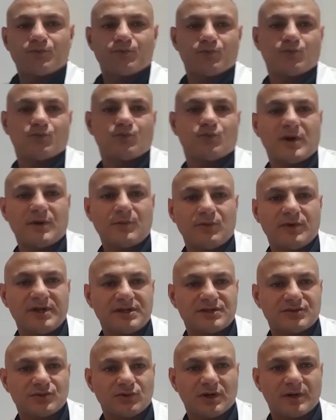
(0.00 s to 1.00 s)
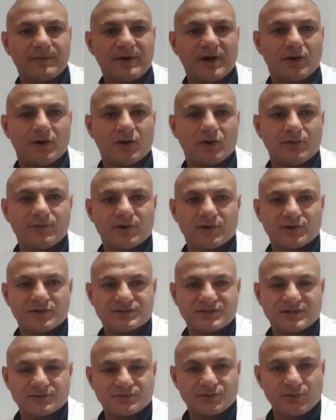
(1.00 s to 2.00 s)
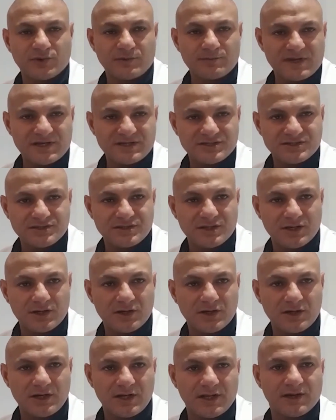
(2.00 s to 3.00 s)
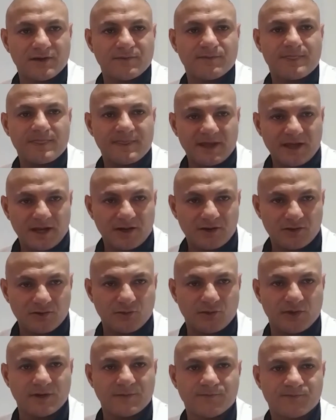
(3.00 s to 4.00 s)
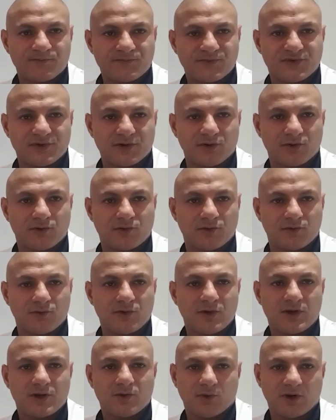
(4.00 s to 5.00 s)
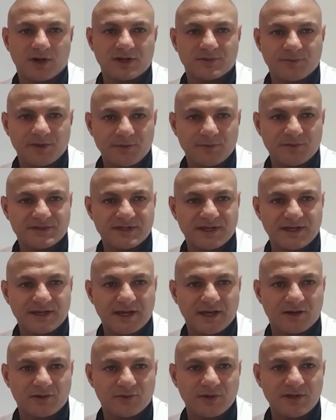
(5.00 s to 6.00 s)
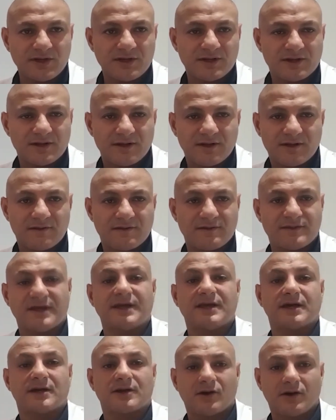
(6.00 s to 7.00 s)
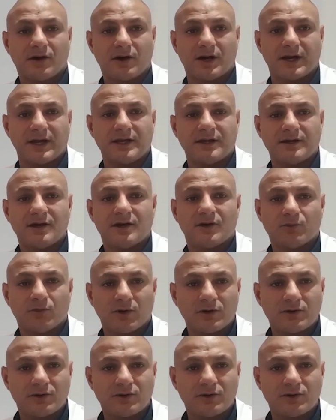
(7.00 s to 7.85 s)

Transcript: When we talk about opioid receptor, we mentioned earlier heroin. So why do people take heroin? They get a high. What